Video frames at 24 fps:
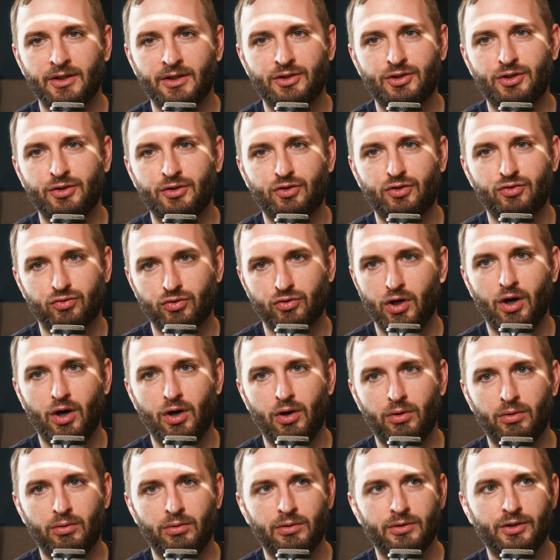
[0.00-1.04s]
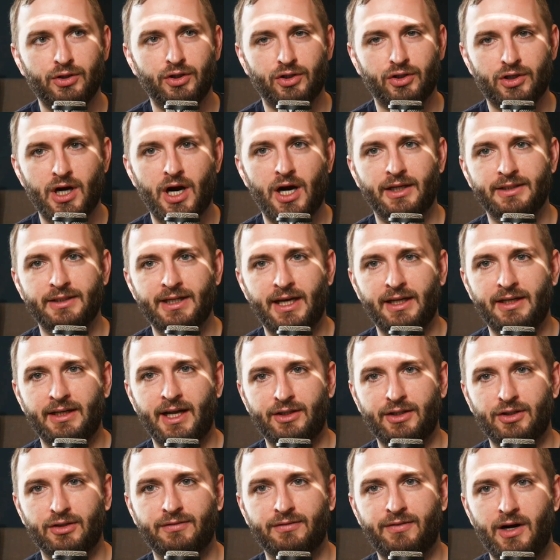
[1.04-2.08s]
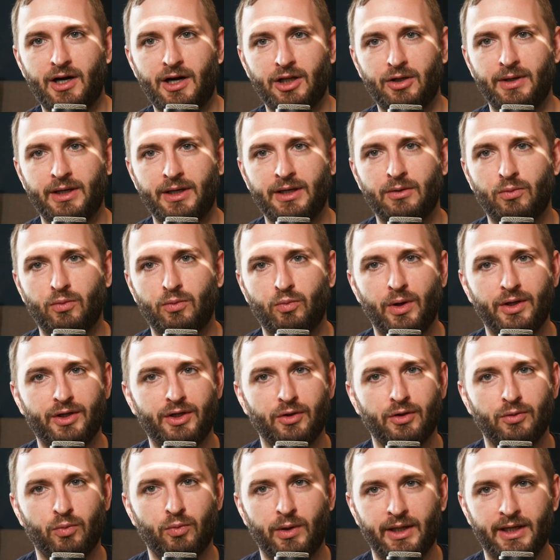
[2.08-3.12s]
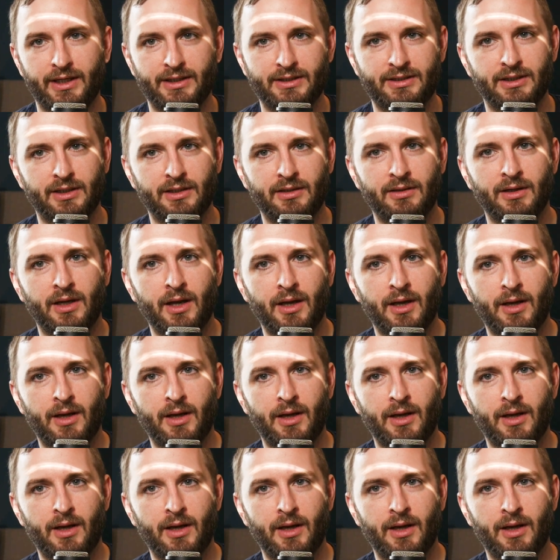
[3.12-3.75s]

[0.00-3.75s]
to grow your content and your following when you're willing to